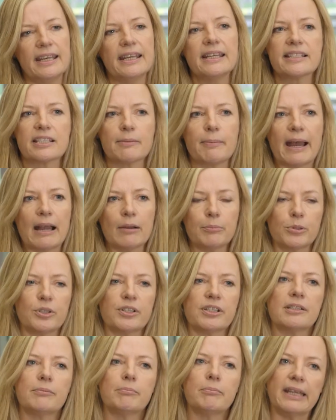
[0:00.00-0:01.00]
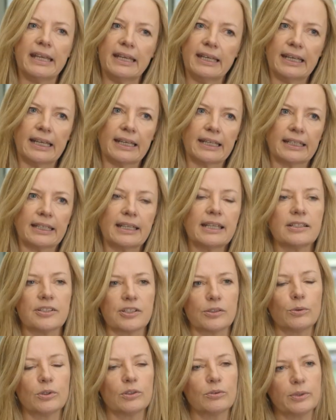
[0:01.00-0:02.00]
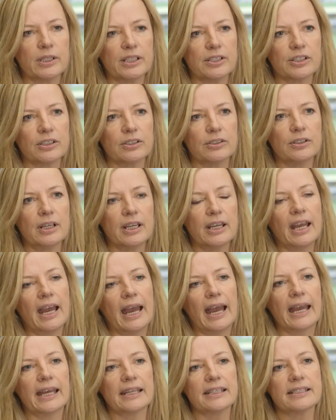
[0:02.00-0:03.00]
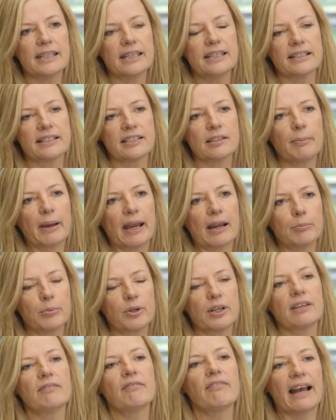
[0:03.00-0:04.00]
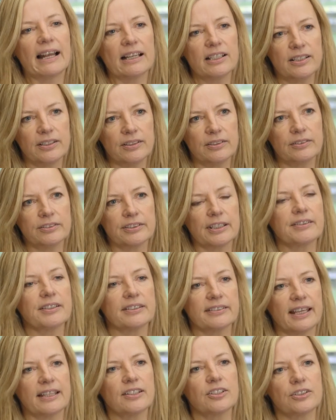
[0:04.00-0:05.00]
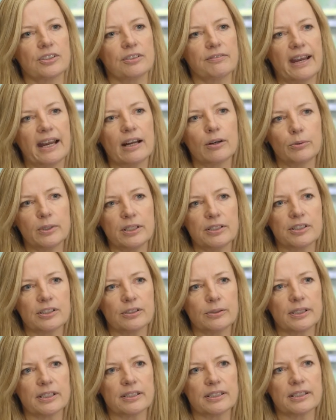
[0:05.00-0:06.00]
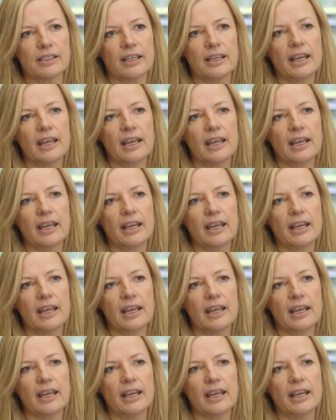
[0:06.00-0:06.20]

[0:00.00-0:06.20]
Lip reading: It's about putting meaning into what we do, and it's about putting values at the center of how we do it.